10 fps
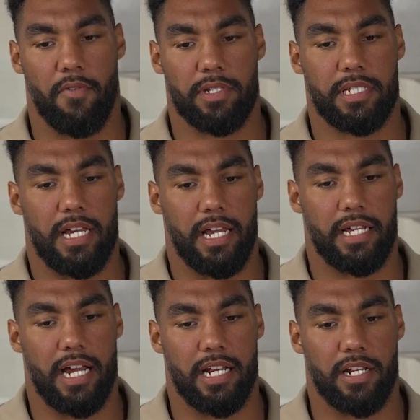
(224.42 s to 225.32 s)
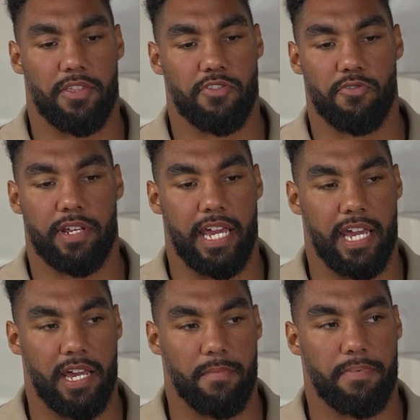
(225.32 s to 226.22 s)
was like kind of through
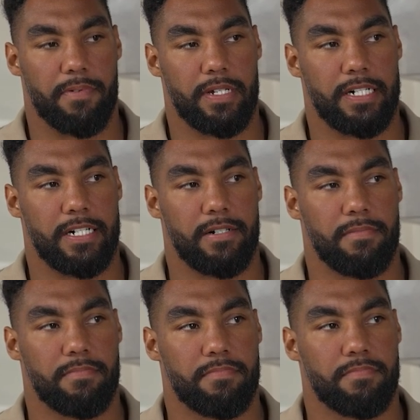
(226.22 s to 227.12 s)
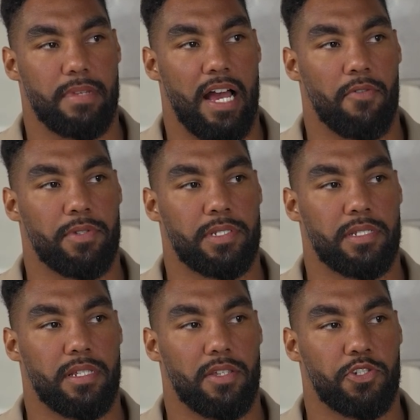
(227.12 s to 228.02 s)
camp. I
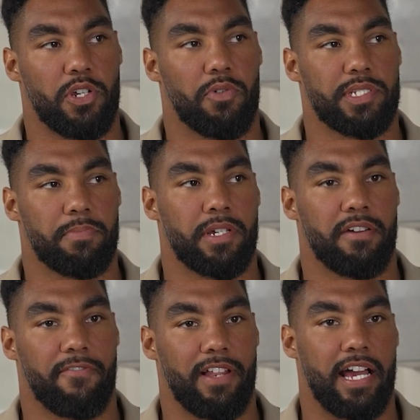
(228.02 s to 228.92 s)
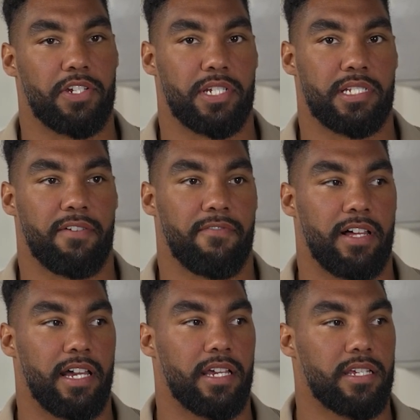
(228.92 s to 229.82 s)
was showing some good flashes of
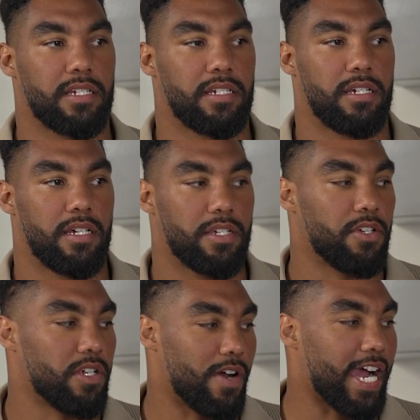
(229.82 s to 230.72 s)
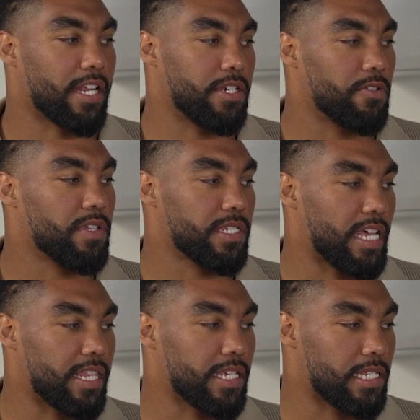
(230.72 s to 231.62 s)
like, I can do this
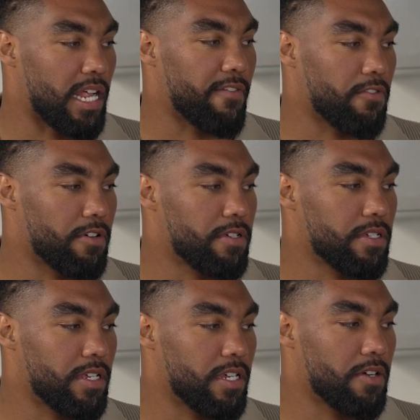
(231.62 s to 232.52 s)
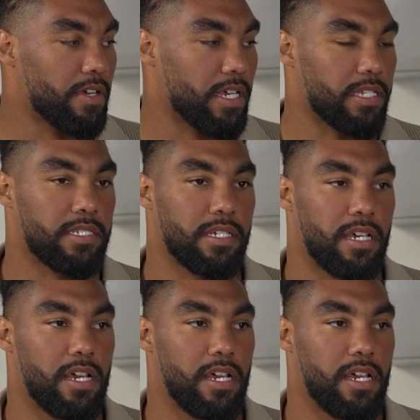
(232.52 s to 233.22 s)
at this level, because,